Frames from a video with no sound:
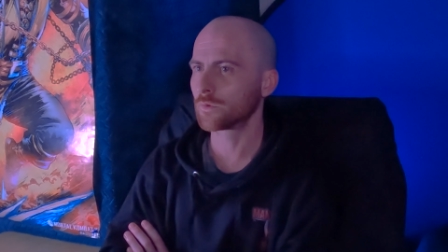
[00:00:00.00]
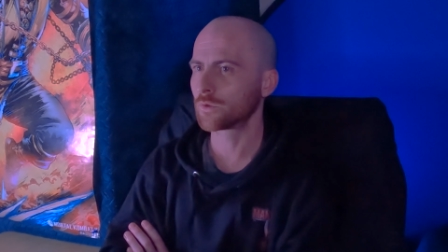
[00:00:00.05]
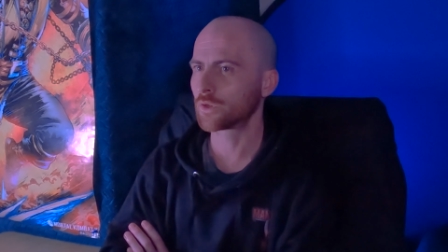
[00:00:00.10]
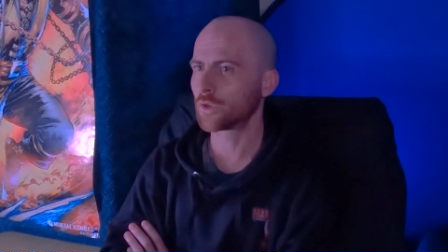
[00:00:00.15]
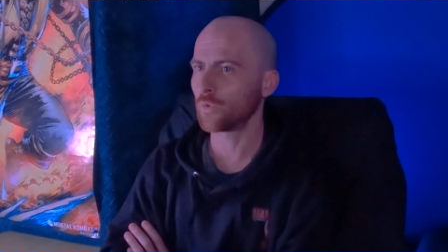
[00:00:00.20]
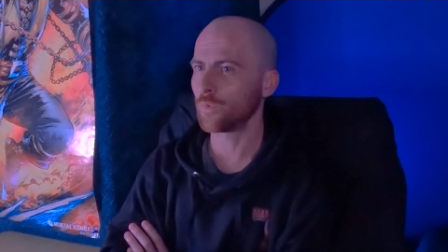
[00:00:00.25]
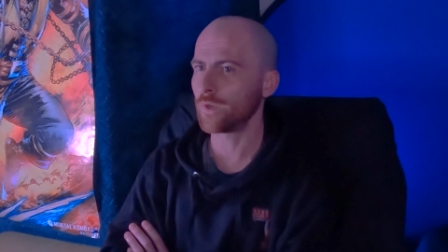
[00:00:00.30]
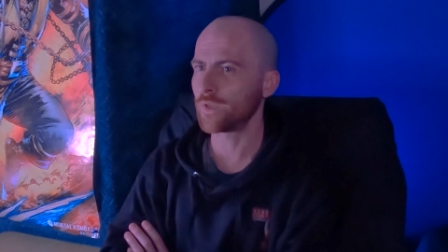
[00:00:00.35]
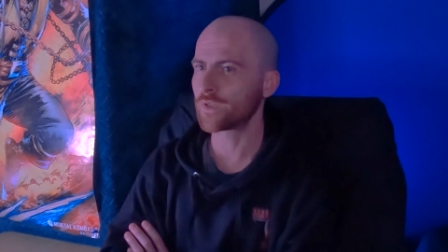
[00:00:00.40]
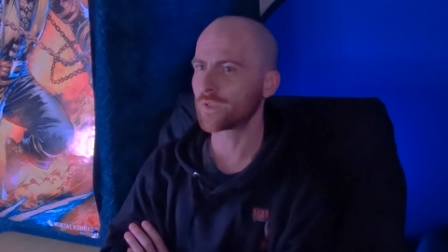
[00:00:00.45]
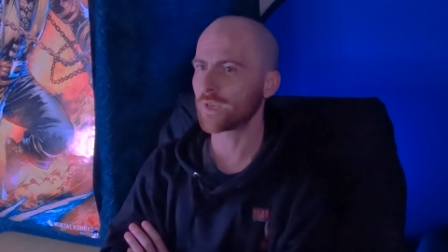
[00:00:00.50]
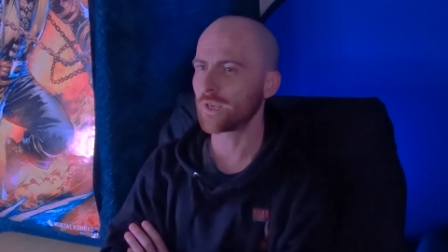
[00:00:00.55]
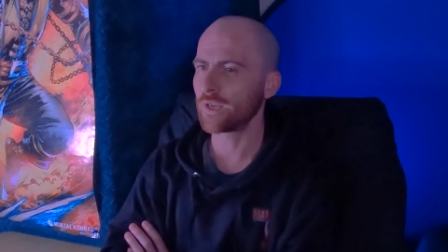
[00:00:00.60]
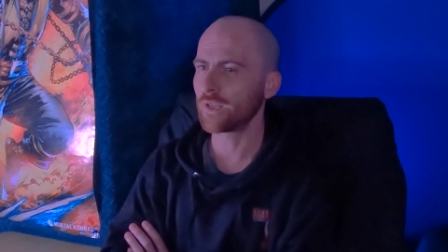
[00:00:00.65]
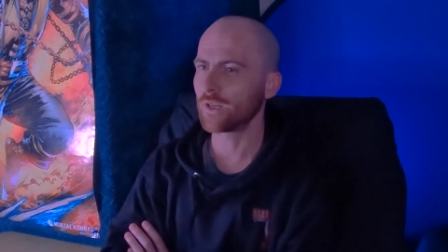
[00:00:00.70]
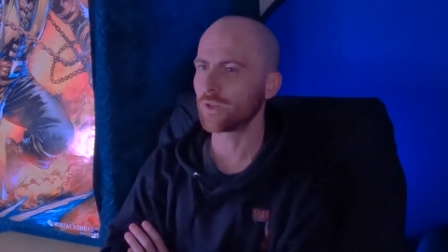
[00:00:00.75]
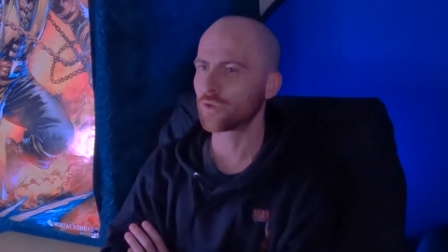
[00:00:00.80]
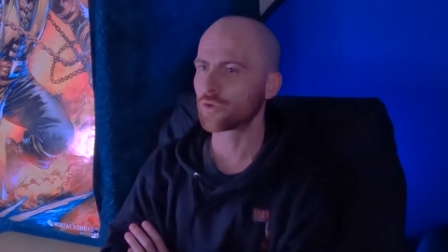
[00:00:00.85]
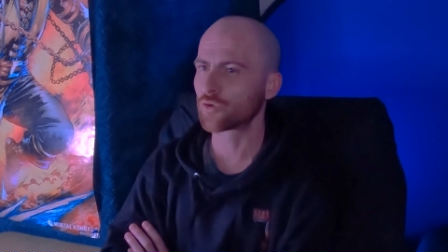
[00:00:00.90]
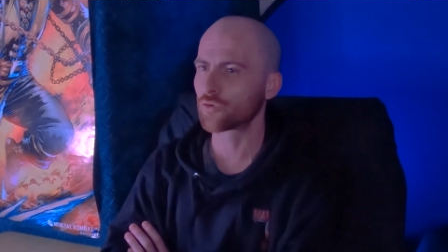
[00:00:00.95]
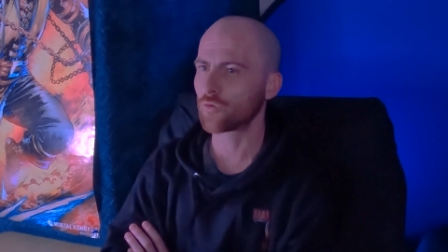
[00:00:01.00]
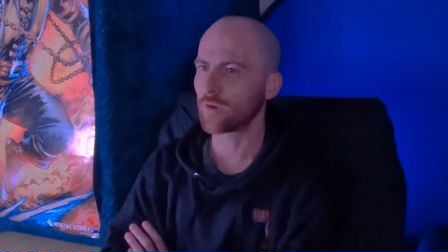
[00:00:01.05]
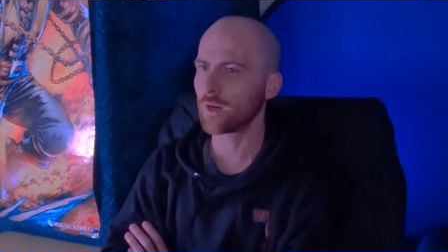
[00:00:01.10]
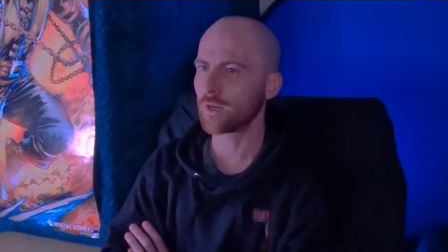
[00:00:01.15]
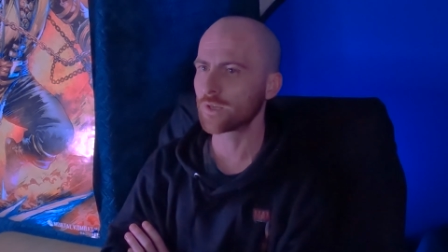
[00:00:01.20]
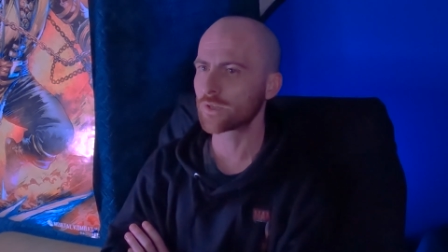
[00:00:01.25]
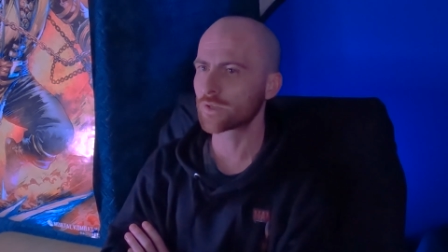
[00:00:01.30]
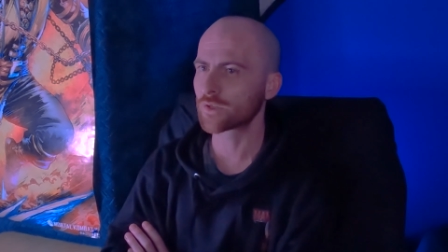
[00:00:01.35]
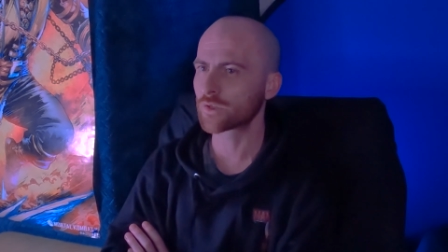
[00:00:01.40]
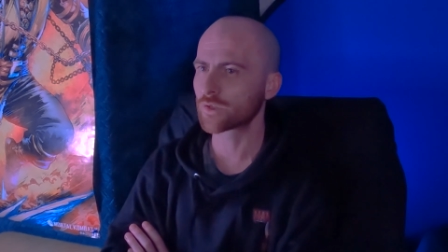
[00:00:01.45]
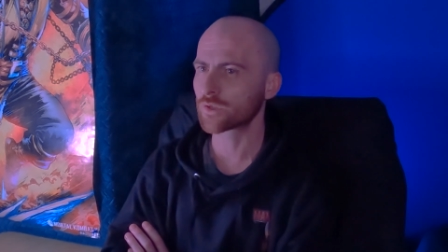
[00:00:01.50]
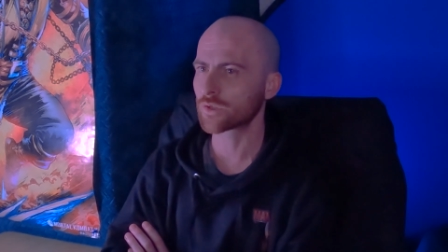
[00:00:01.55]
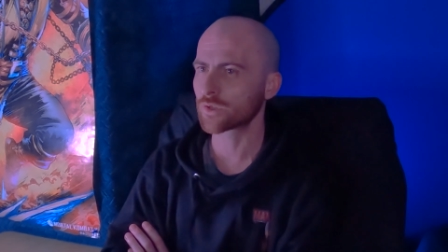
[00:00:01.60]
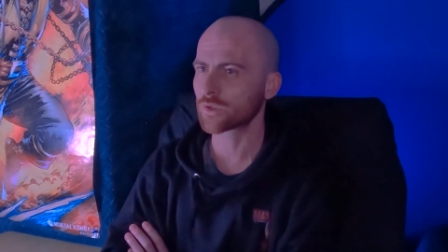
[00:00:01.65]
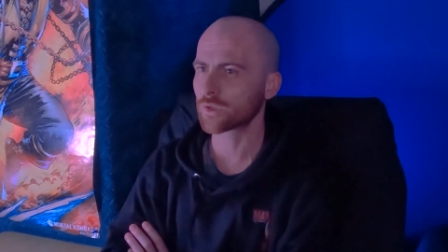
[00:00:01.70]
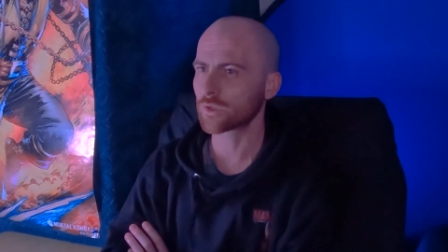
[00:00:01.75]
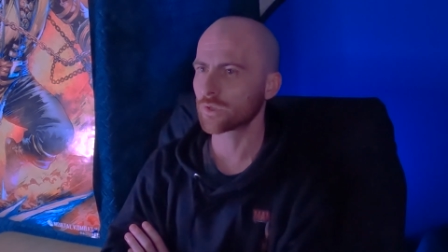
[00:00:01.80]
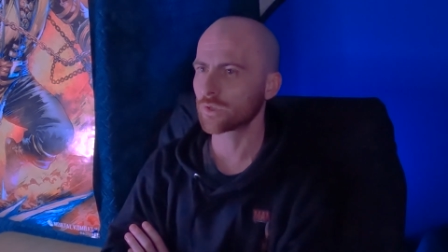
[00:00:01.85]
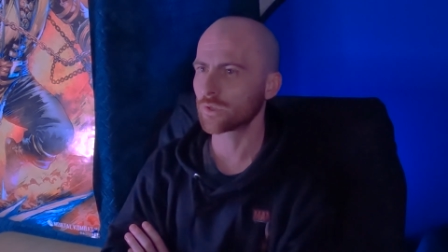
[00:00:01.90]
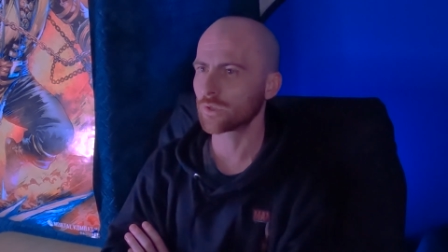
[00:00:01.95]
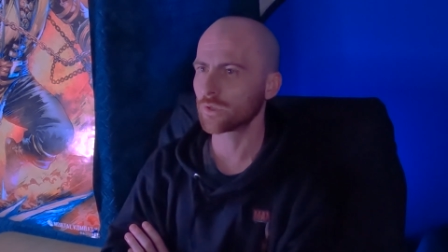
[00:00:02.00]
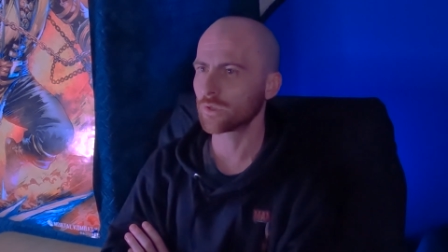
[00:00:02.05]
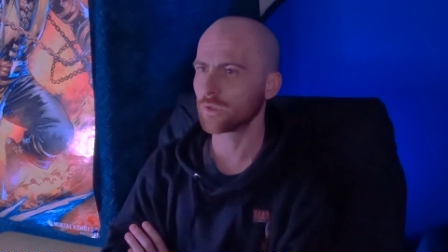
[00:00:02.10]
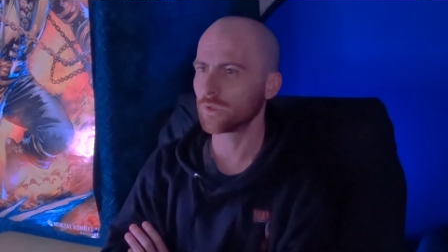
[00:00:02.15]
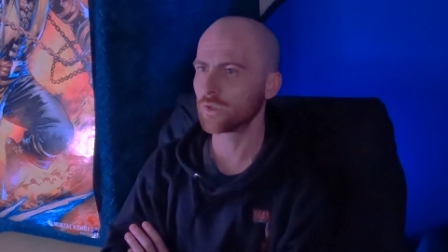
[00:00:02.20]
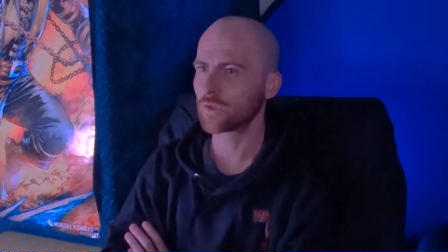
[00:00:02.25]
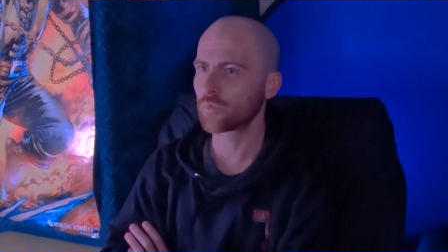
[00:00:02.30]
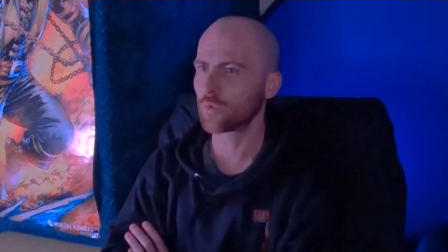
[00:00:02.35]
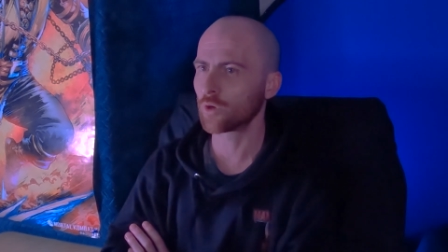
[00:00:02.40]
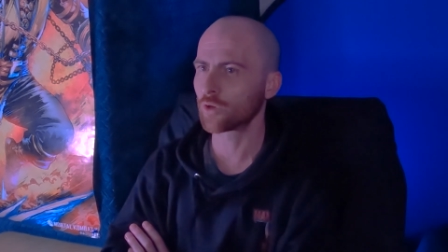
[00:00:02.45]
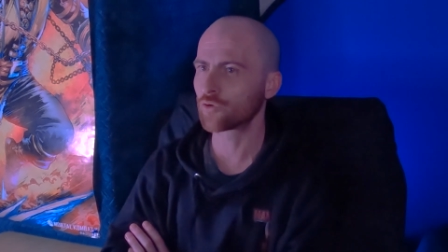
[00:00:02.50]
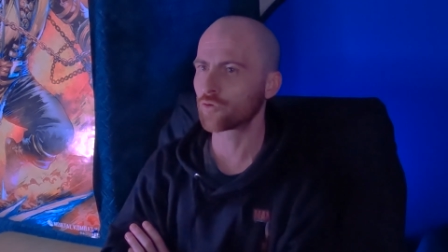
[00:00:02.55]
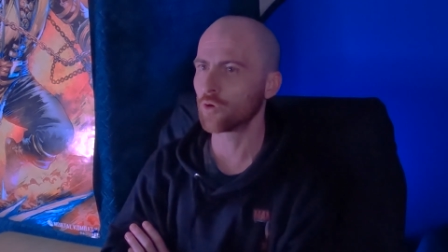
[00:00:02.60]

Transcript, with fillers: So he's saying the drugs is what